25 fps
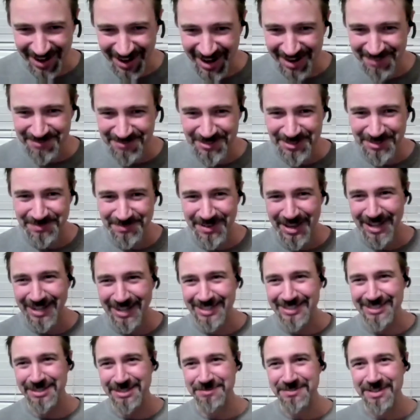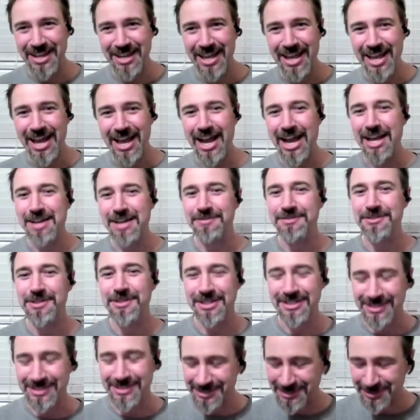here after the fact, because I have
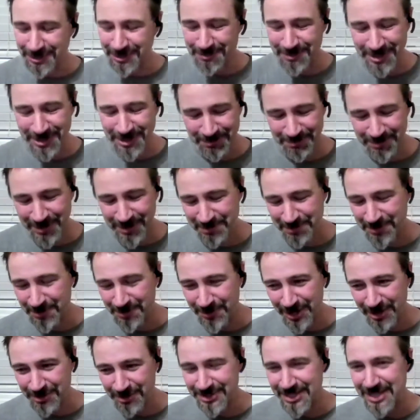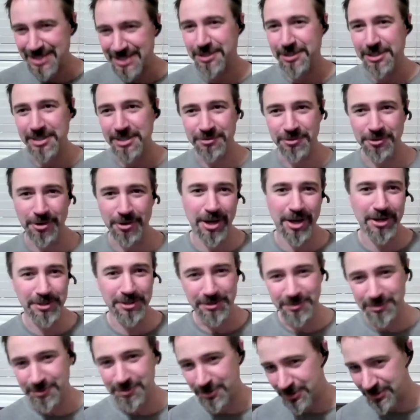talked to so many people. When I was at the
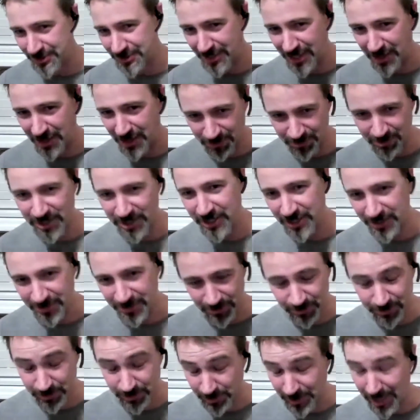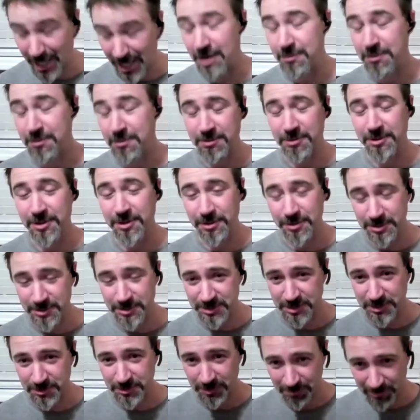Leaf-Chronicle, of course, there was a lot of people there that
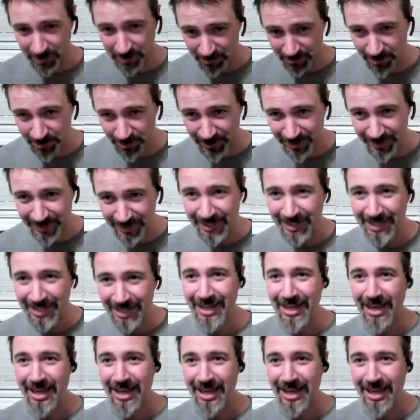still remembered it.